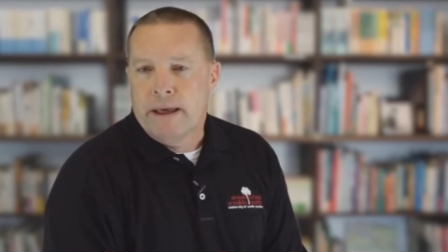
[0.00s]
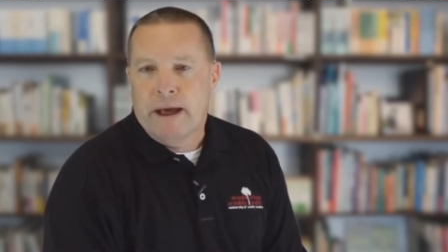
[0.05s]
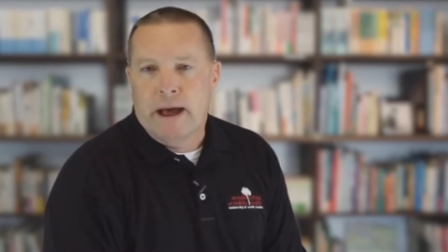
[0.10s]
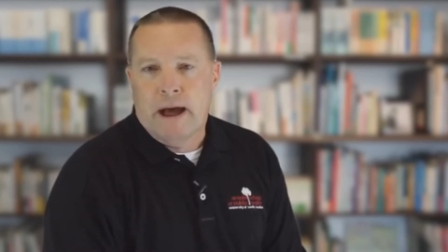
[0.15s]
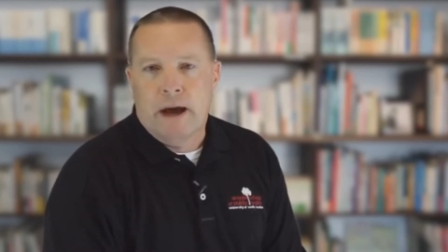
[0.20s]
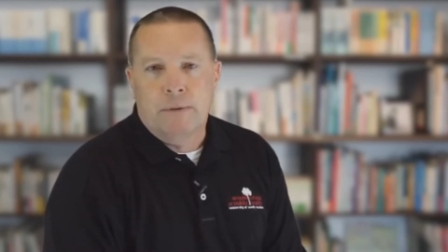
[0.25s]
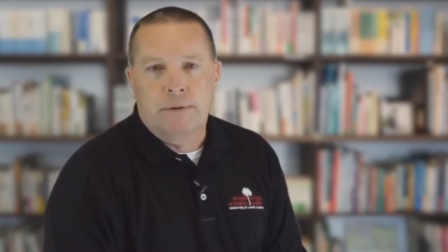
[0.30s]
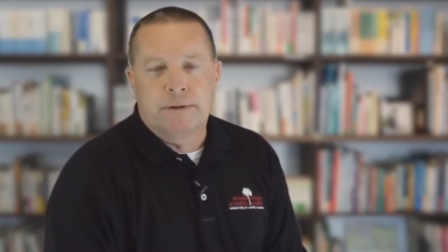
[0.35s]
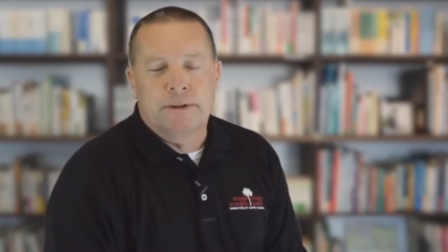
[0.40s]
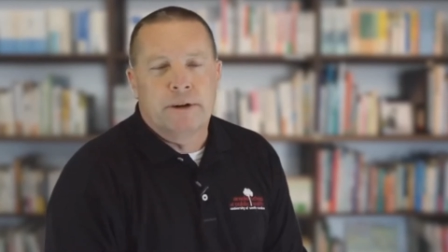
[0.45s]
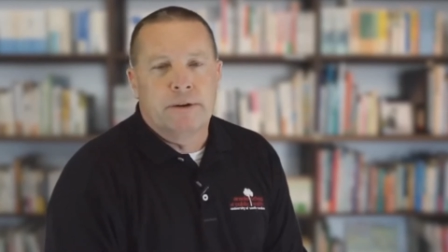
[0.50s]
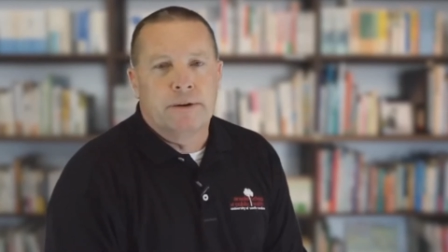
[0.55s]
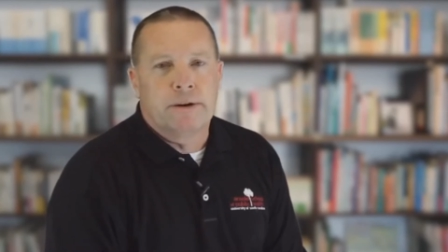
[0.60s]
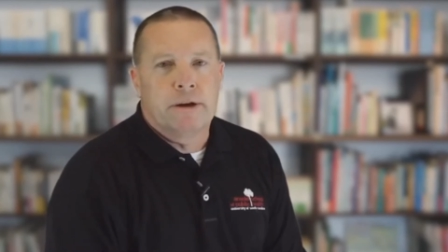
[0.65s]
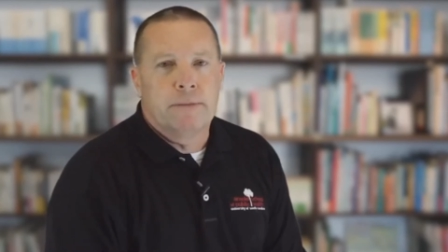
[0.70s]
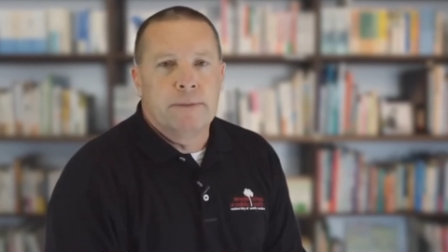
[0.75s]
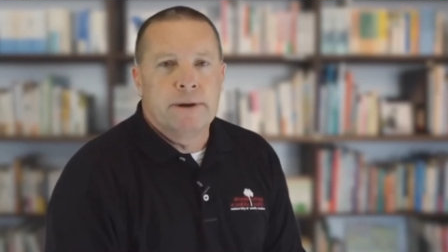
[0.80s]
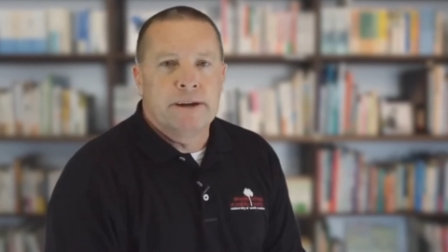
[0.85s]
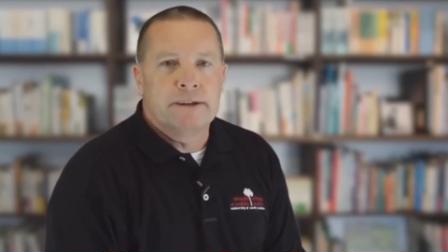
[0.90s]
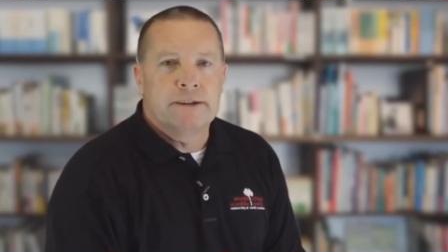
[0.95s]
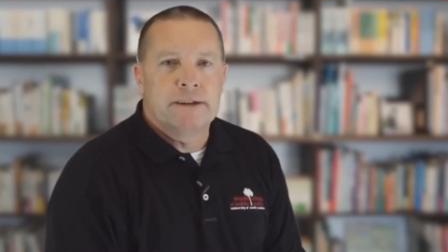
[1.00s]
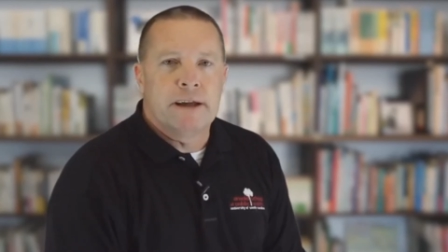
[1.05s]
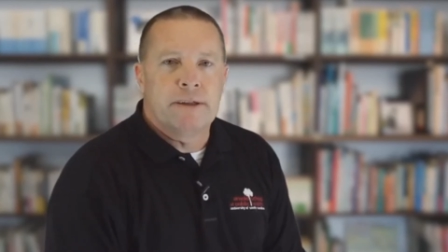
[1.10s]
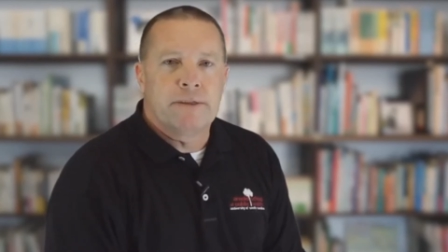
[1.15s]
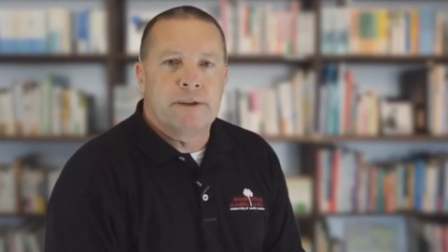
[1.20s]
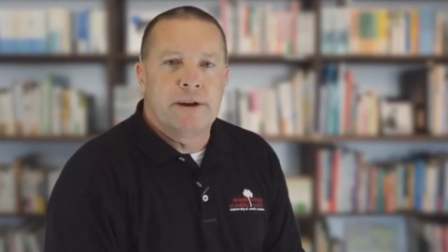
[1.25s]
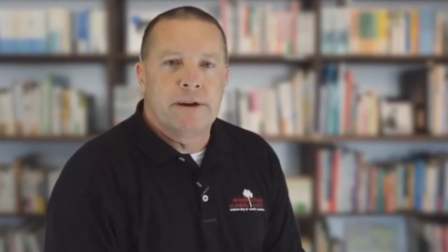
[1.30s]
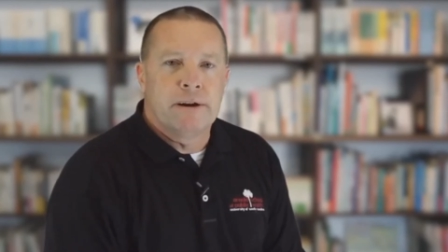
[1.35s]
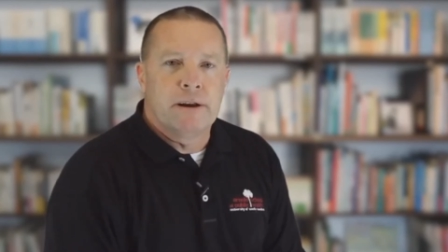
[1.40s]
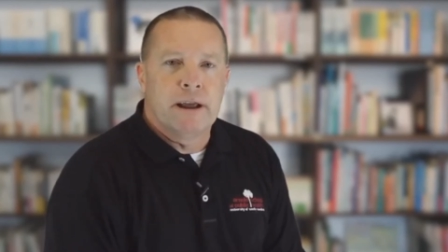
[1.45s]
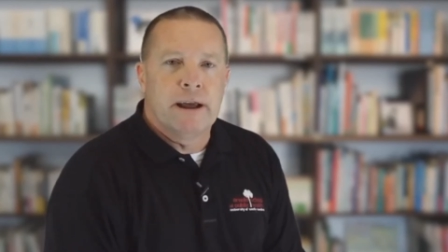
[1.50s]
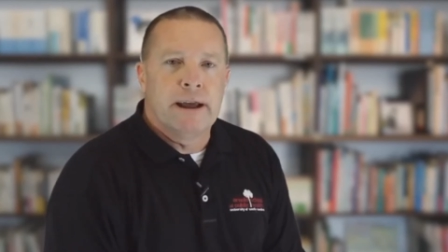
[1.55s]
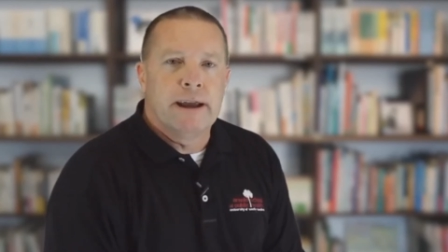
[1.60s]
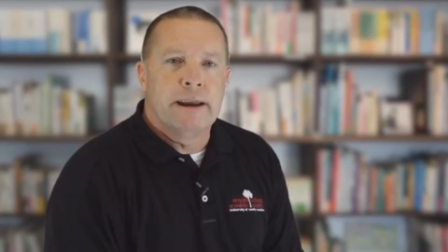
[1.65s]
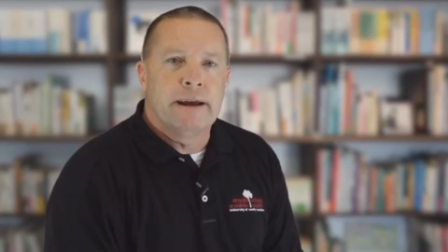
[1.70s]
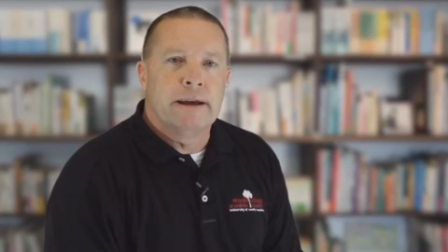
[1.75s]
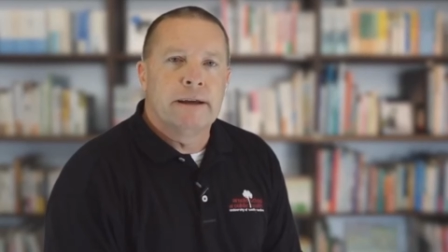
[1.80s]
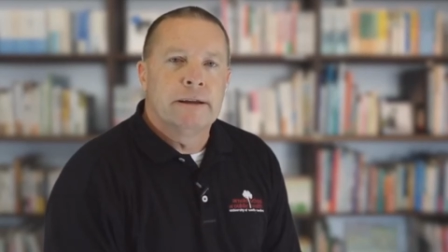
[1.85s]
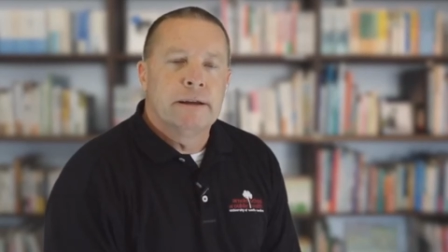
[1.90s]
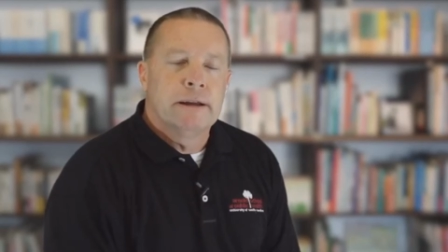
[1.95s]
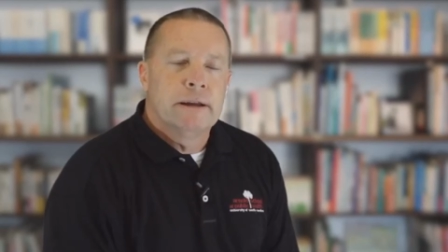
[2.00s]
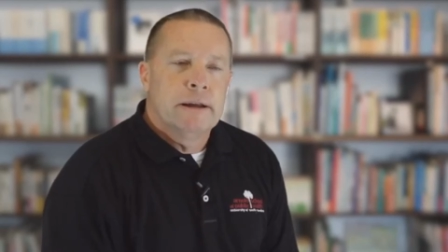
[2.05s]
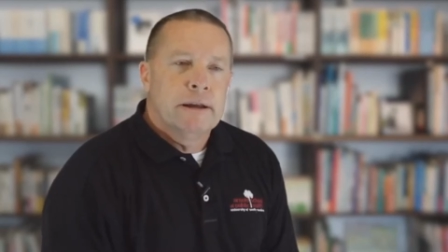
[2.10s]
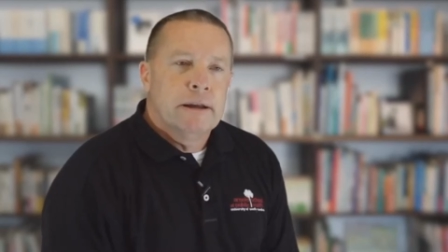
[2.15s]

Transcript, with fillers: I was going to come into South Carolina,